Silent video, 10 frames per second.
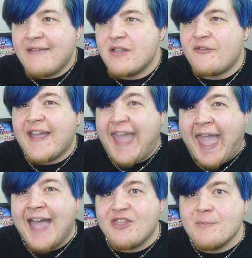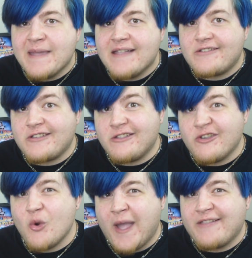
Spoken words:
even if I had the means to do